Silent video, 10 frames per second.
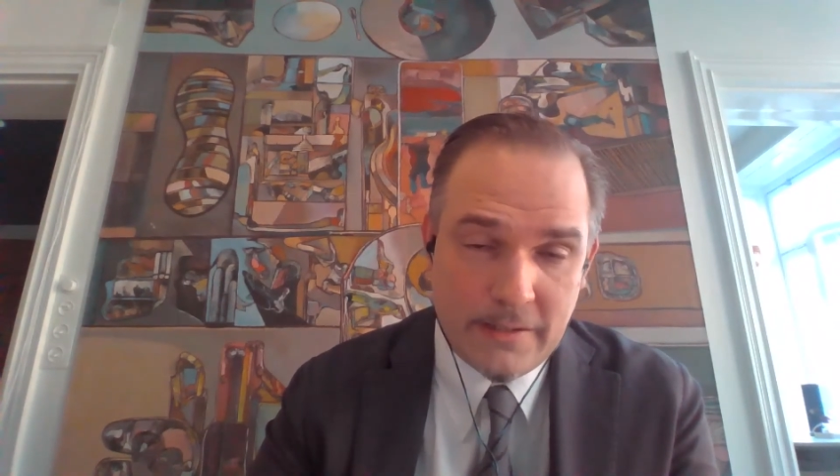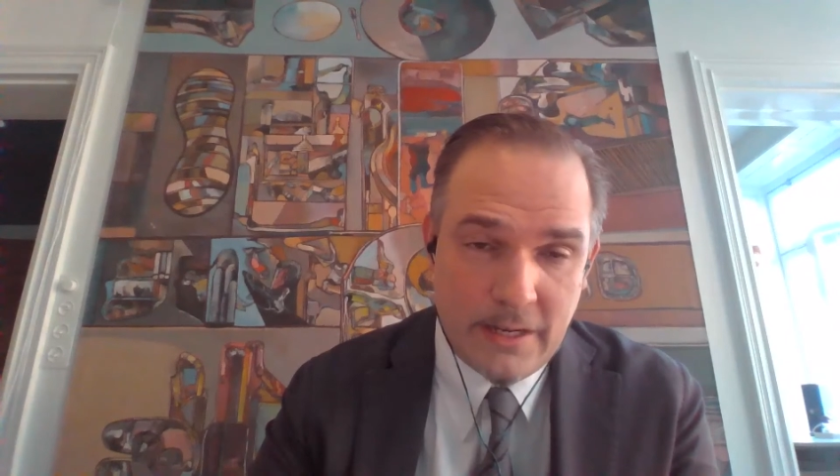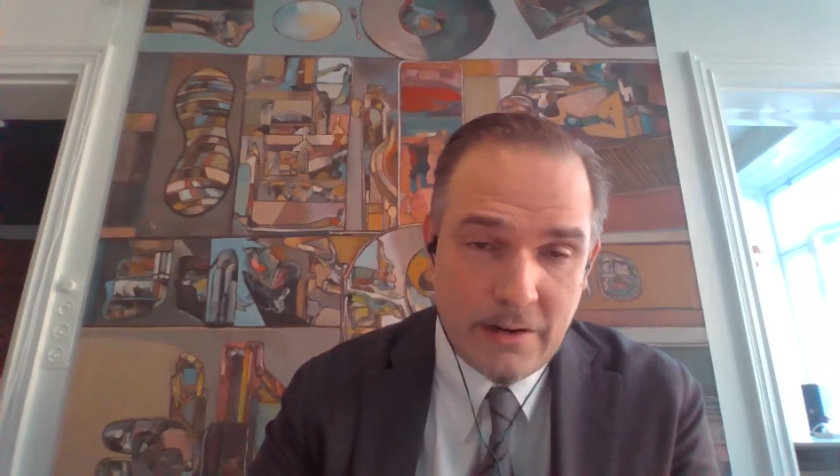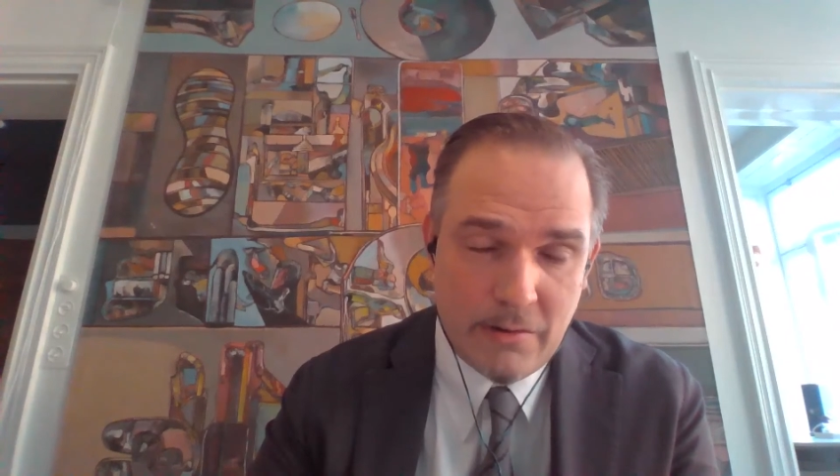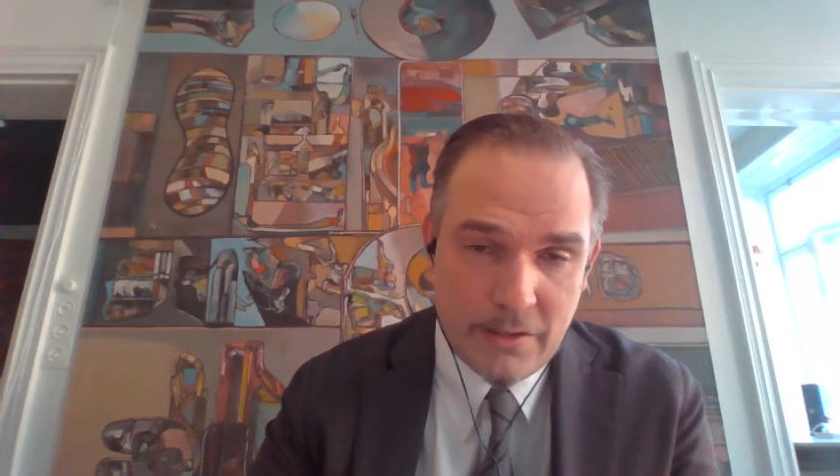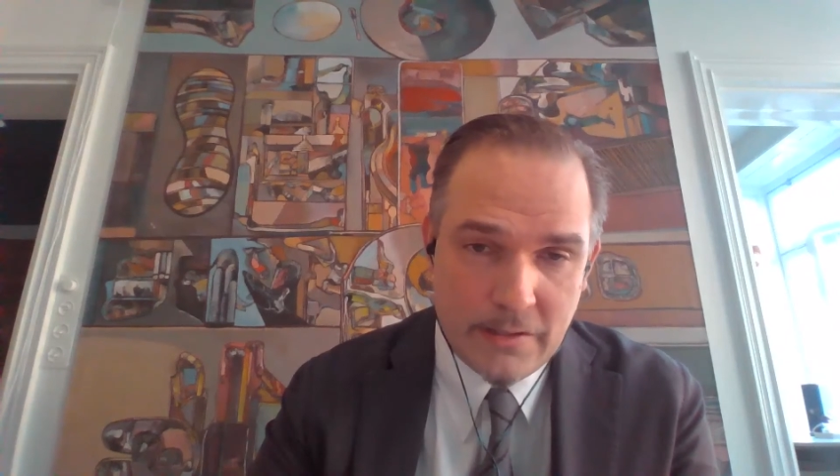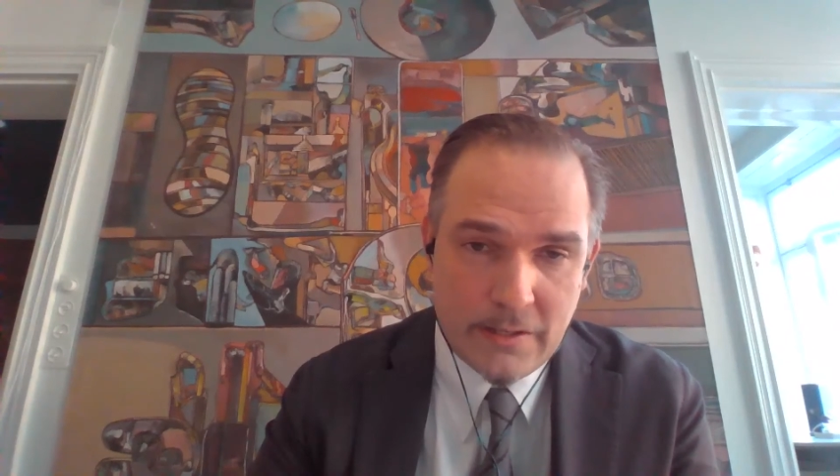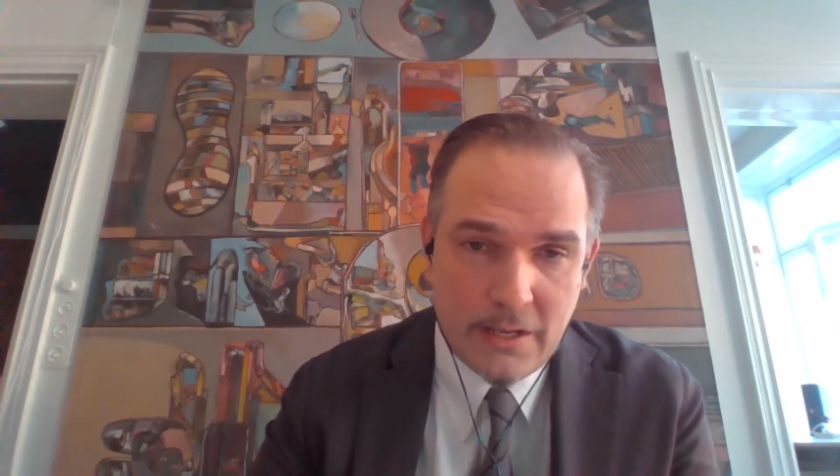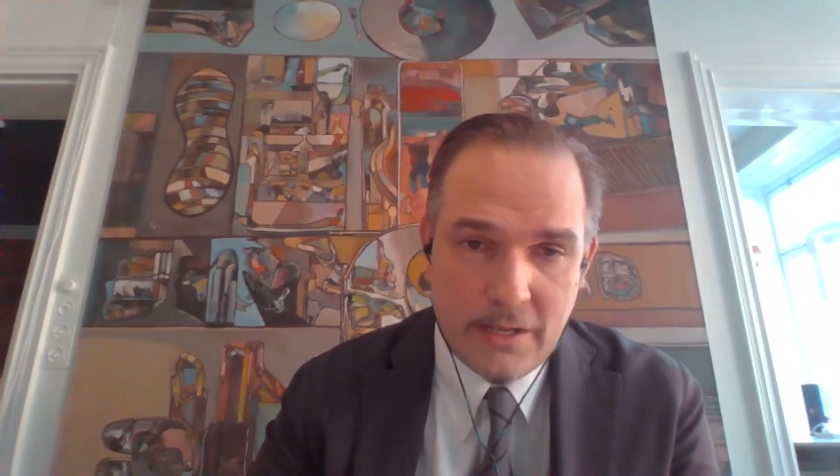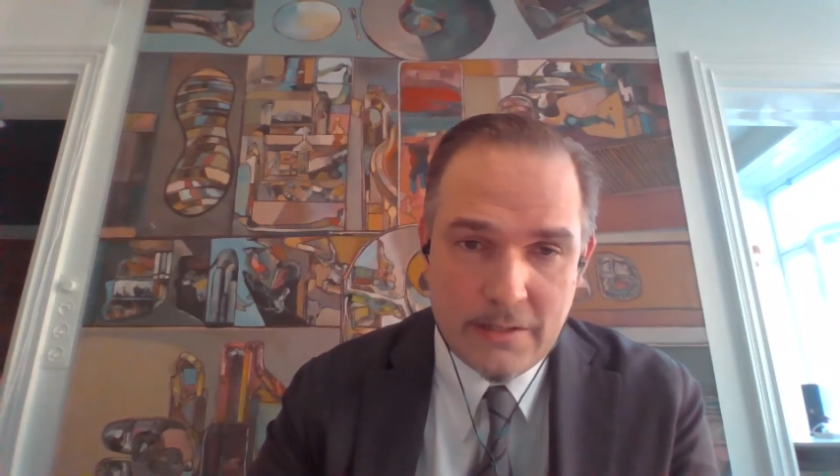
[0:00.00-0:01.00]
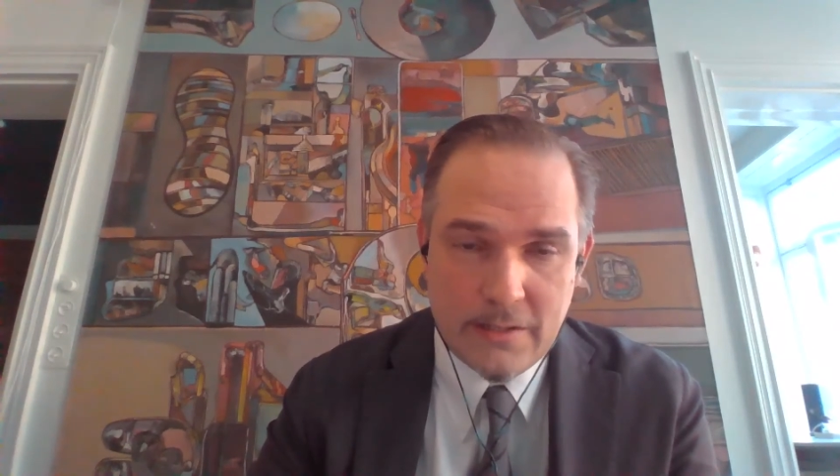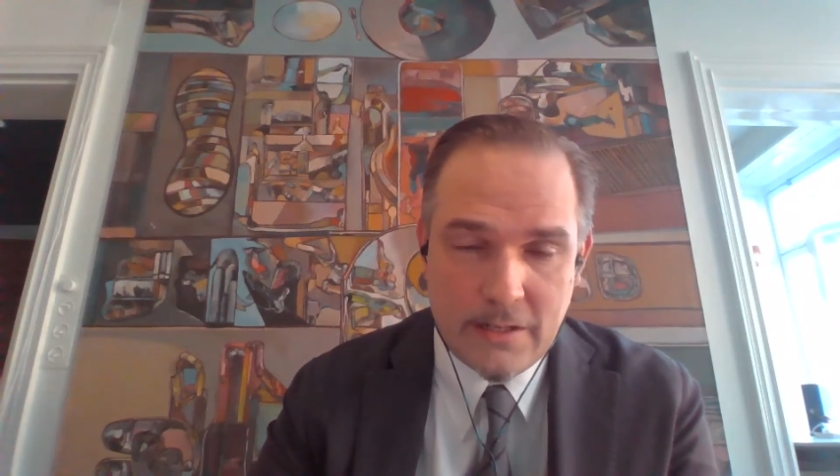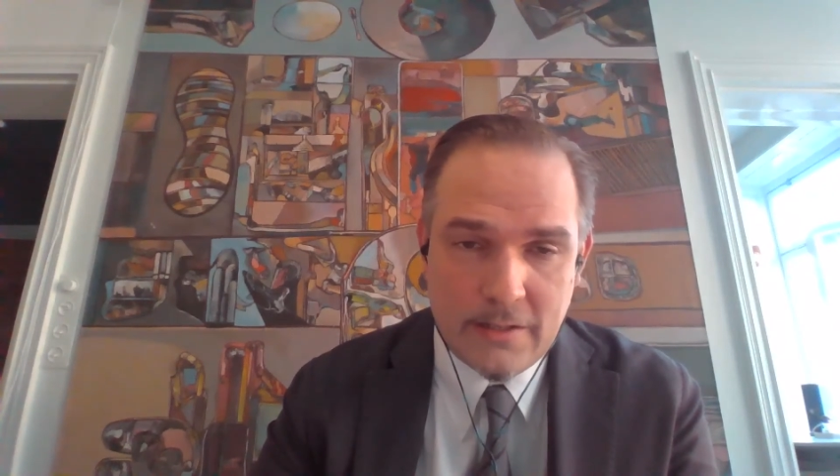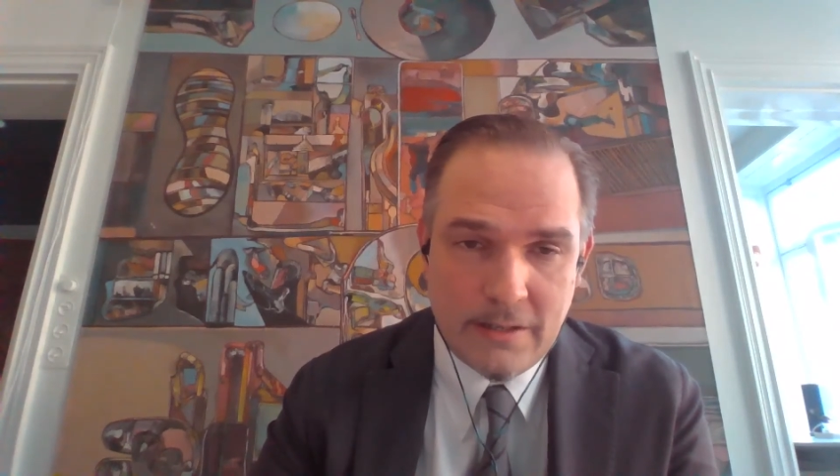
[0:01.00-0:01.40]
here in this case, that